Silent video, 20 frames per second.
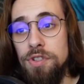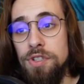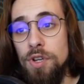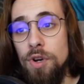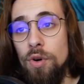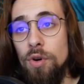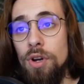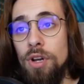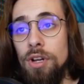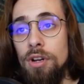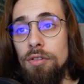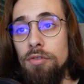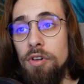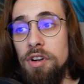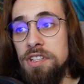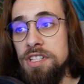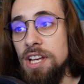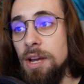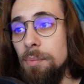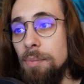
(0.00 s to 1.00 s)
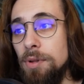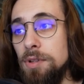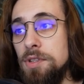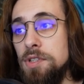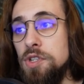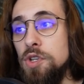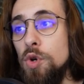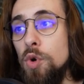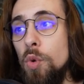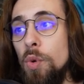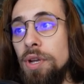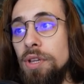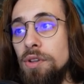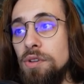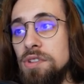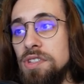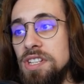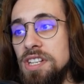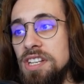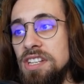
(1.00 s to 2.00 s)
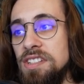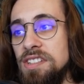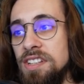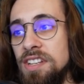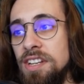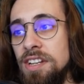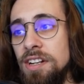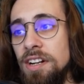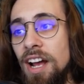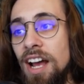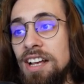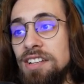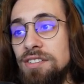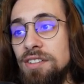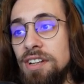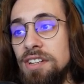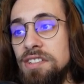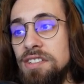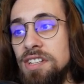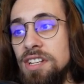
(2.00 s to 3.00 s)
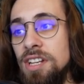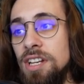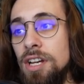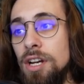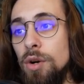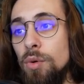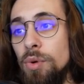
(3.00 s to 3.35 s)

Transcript: So for example, two Windows keys here, as you can see,